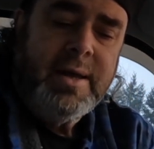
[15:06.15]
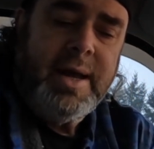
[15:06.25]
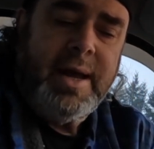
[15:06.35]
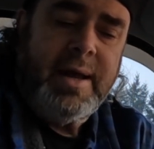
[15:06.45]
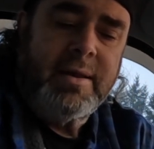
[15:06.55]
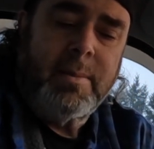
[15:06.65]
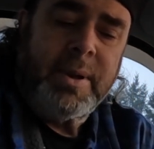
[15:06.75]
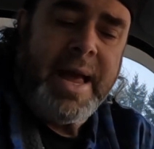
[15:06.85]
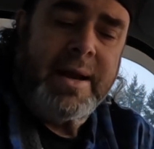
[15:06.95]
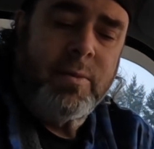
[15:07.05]
and they're
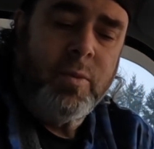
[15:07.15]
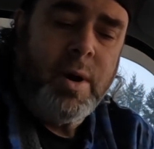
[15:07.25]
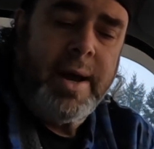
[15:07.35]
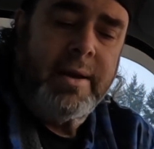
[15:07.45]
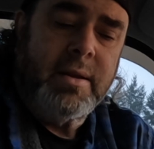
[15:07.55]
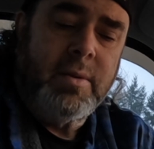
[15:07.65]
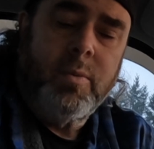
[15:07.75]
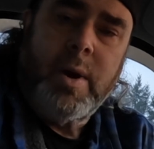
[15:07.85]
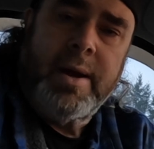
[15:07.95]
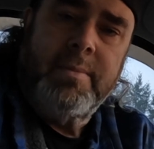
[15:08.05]
black and white, the
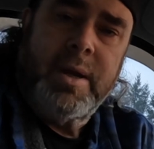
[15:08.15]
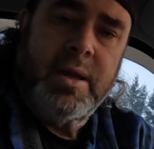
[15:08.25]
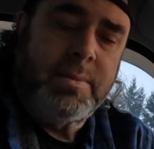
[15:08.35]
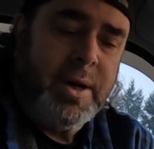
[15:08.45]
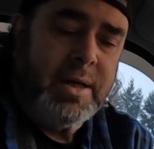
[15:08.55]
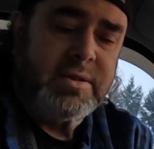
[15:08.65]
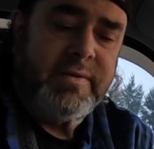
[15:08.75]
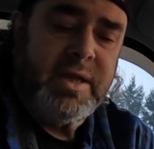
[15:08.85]
white being the positive.